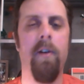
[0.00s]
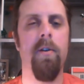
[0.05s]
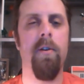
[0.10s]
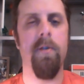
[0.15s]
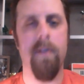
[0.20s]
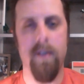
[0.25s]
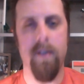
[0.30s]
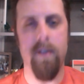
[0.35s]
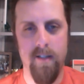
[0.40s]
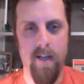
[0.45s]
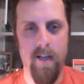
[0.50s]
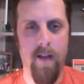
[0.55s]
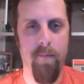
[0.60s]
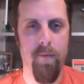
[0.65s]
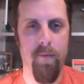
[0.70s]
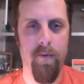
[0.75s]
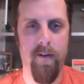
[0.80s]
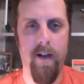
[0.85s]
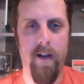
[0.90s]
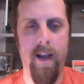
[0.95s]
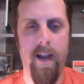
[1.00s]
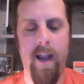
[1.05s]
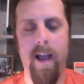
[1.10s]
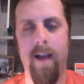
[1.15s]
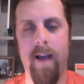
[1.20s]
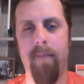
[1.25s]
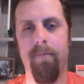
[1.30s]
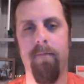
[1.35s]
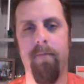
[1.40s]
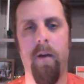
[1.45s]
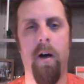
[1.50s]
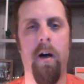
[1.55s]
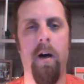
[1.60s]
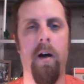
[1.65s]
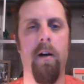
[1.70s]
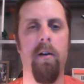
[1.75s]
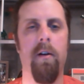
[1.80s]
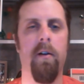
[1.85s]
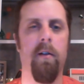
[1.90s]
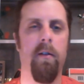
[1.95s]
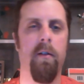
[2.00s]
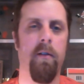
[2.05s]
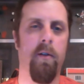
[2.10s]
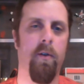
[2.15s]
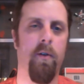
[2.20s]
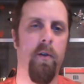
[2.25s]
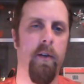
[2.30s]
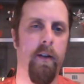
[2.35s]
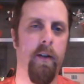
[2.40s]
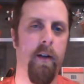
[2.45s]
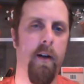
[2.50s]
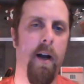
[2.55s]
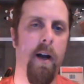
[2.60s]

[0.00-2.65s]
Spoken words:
use an example that I had a little earlier.